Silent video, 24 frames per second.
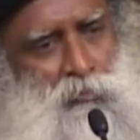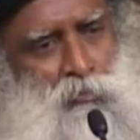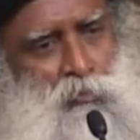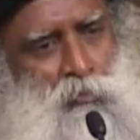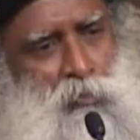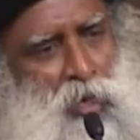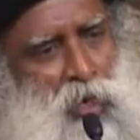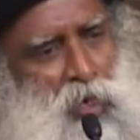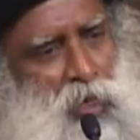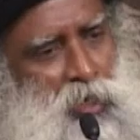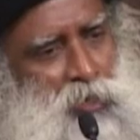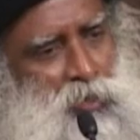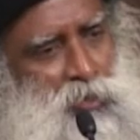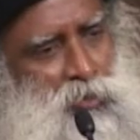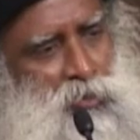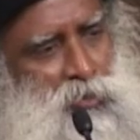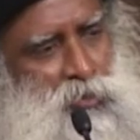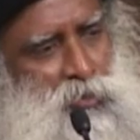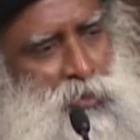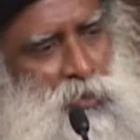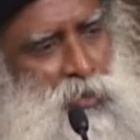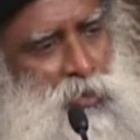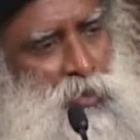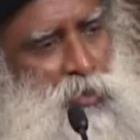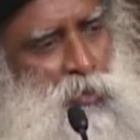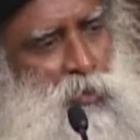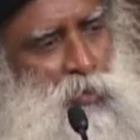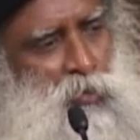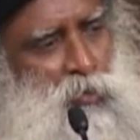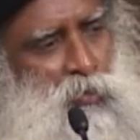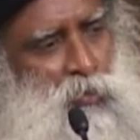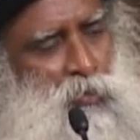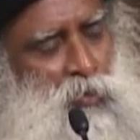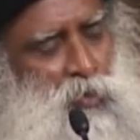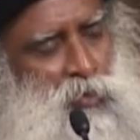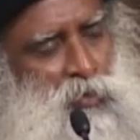minds
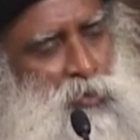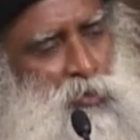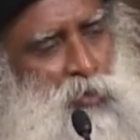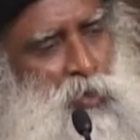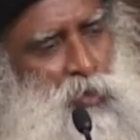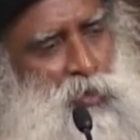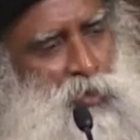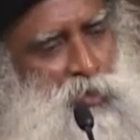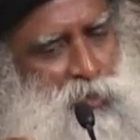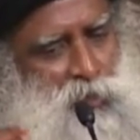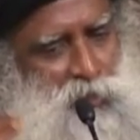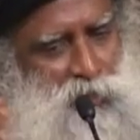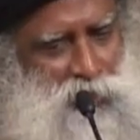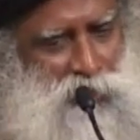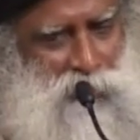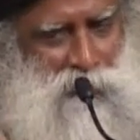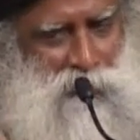who are torturing